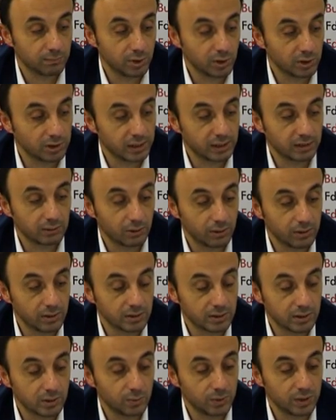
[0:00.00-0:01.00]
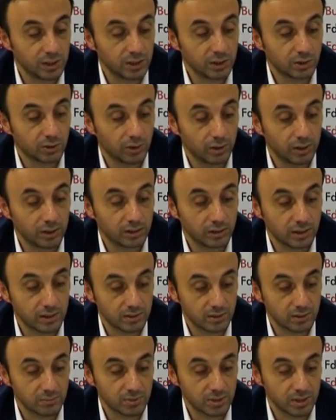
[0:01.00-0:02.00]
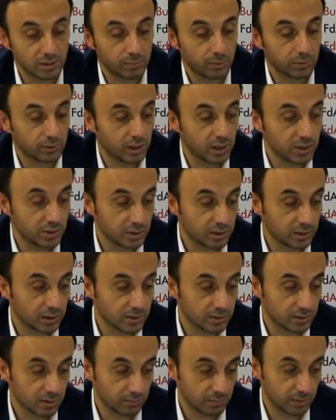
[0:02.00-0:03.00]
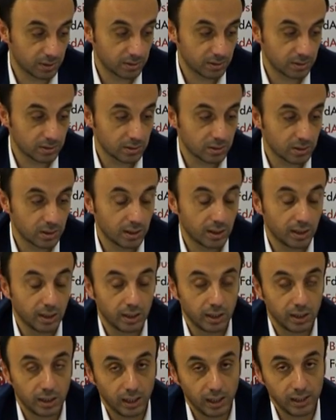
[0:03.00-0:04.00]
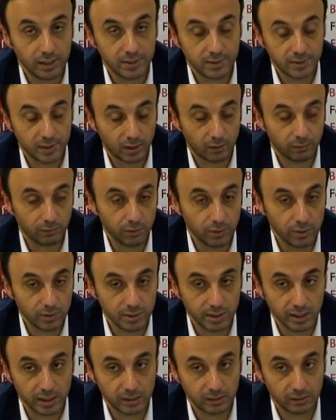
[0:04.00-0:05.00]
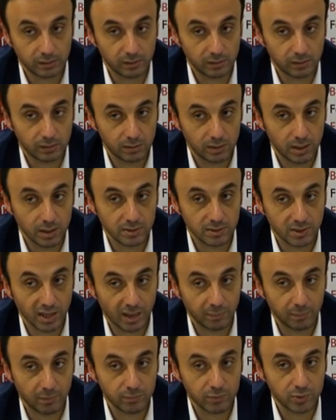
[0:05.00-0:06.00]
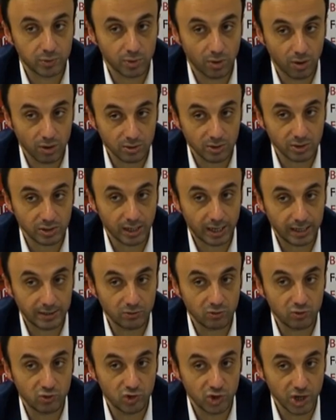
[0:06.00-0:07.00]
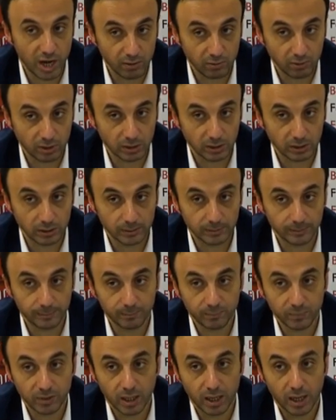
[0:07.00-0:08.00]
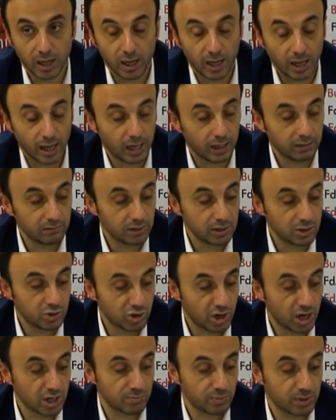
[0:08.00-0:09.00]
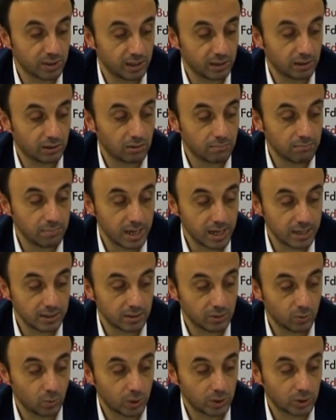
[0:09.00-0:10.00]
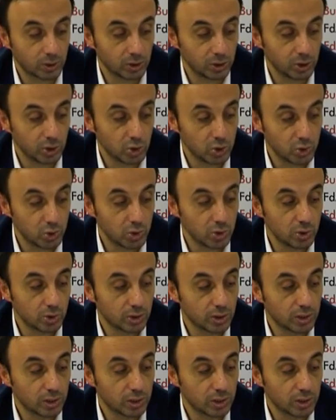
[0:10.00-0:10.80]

building loyalty within the current customers and potential customers. Instead of using this type of certain and general and the judgment and the comment, what could you do?